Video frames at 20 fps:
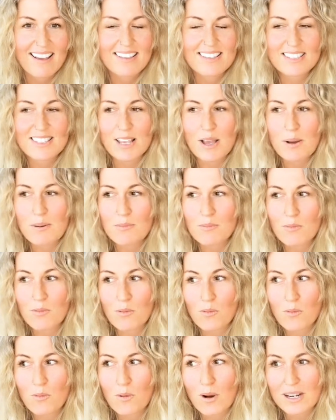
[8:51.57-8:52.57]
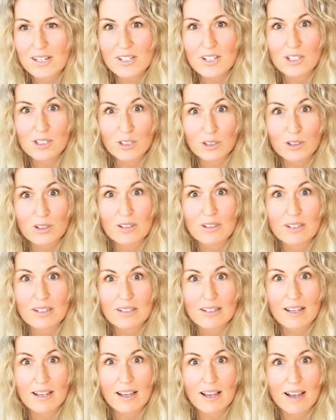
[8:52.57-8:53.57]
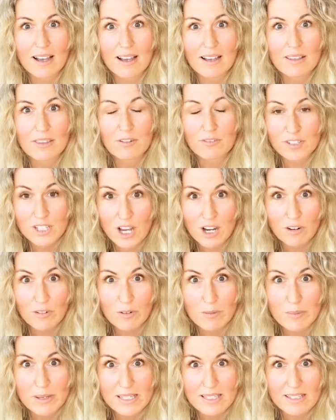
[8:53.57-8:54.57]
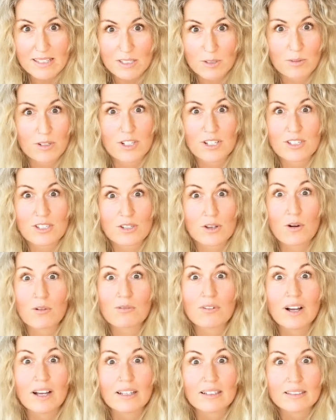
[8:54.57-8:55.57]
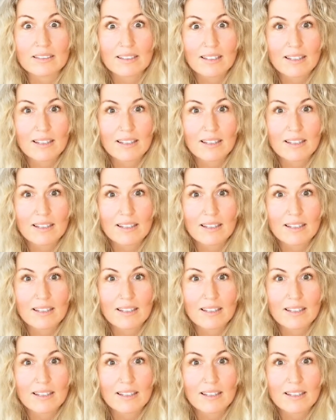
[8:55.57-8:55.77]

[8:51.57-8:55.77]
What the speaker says: Some want to learn the photography business, which is so fun